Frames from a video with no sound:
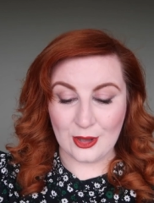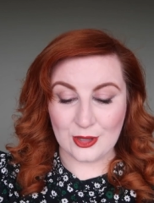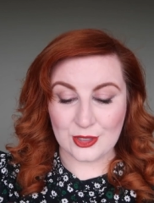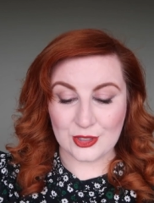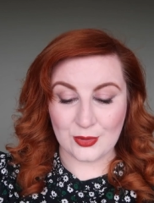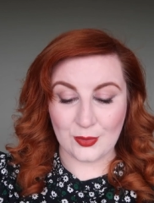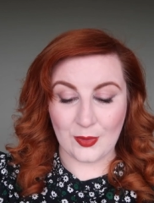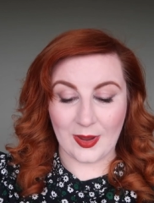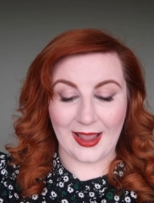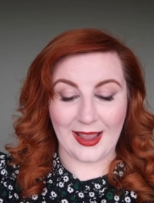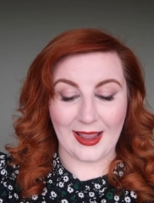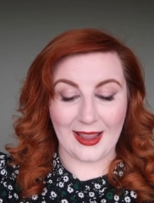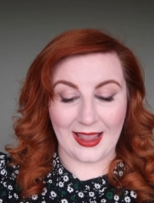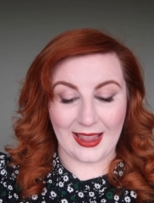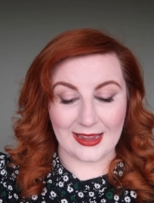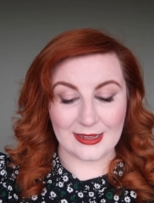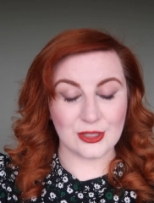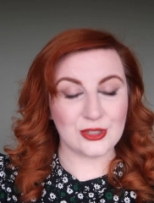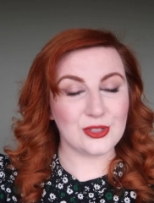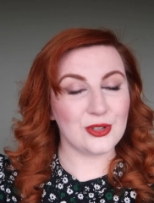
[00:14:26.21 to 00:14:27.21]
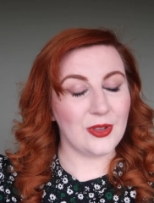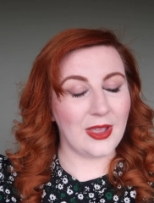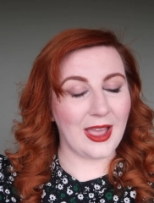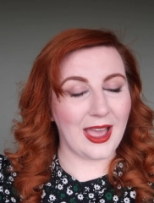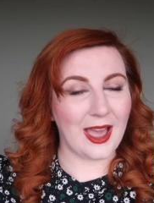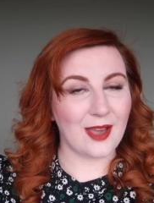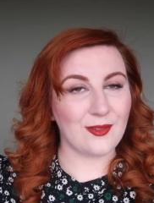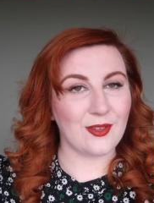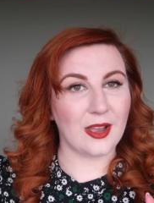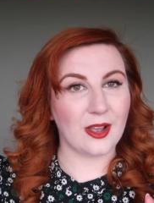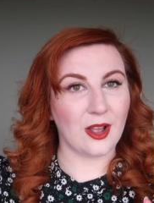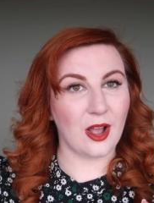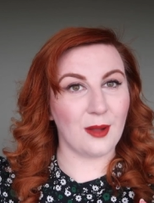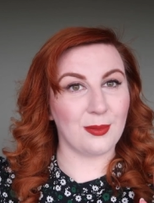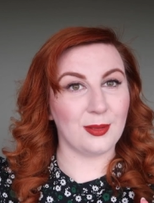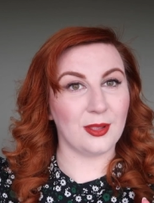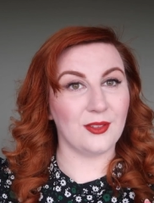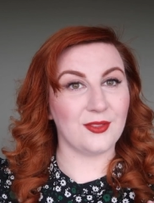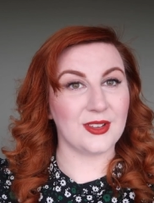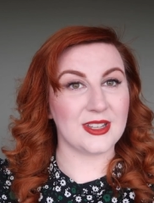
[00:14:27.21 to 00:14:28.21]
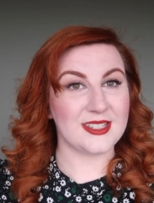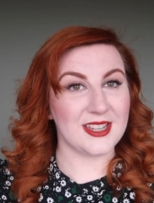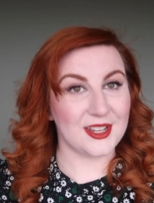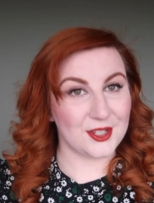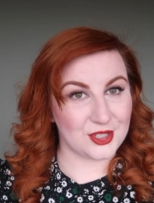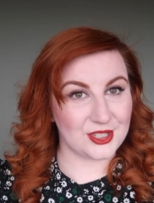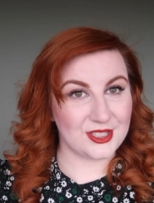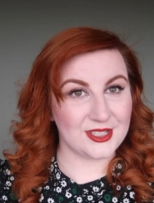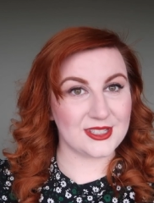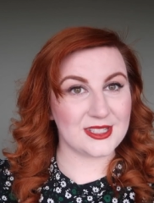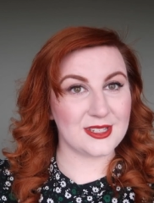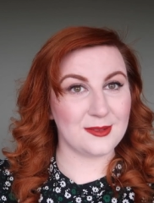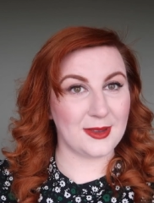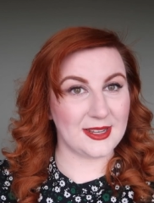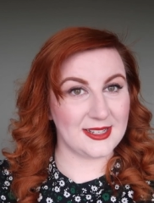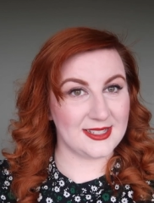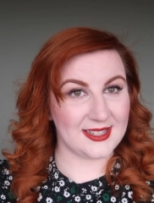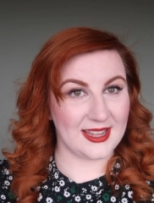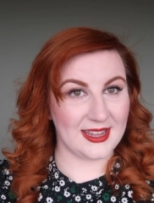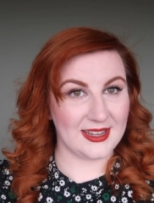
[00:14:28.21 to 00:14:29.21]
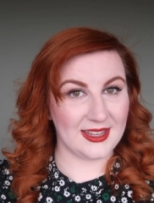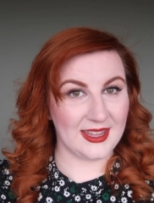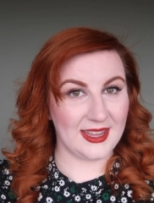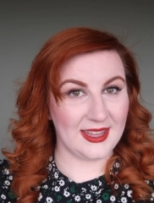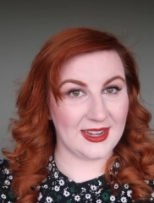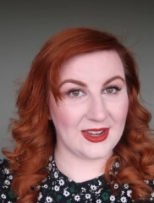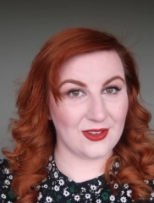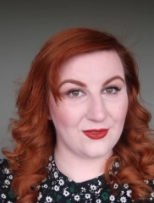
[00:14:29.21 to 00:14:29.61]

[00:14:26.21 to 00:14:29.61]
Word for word: So I do have a couple of additions to my skincare